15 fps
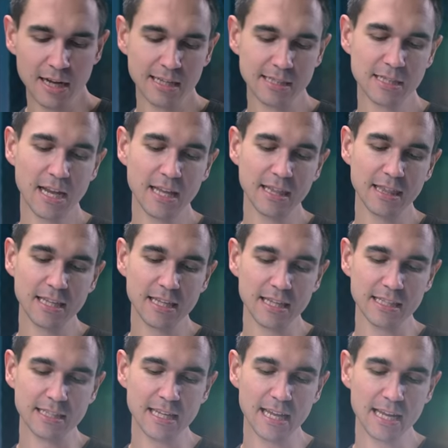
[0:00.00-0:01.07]
It's got
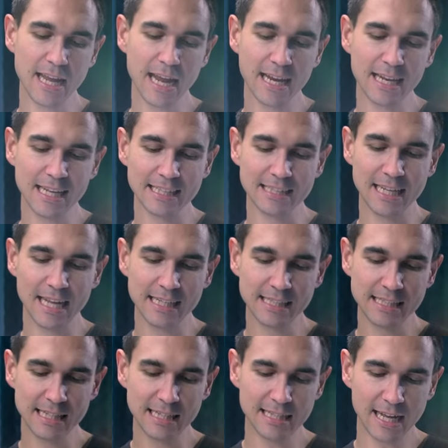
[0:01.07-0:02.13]
the dedicated
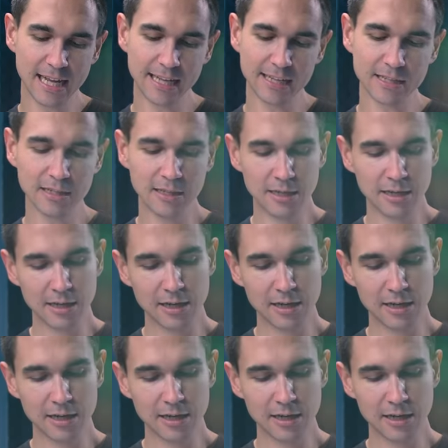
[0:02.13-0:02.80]
intensity dial.